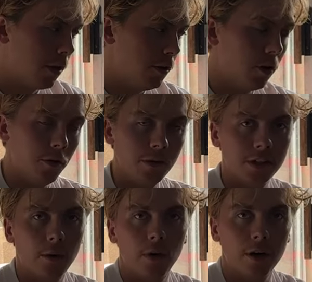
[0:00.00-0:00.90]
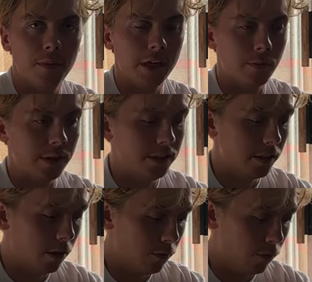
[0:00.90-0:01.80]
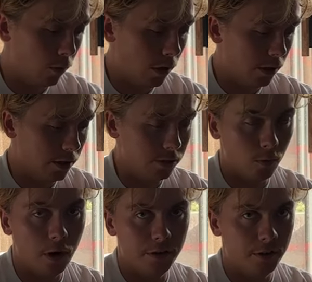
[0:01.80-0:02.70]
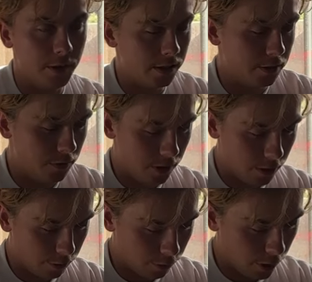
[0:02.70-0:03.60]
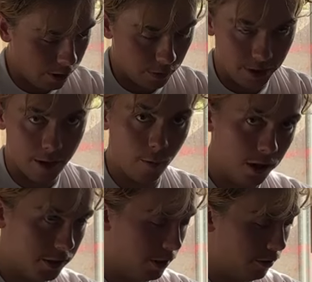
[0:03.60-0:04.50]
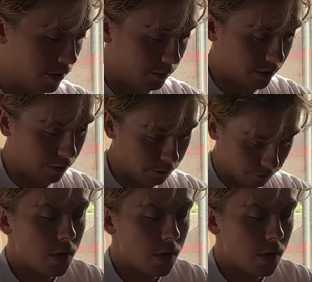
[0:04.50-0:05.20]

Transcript: The only reason I wanted to make it myself was one, to make this video for anyone that wants to do it themselves,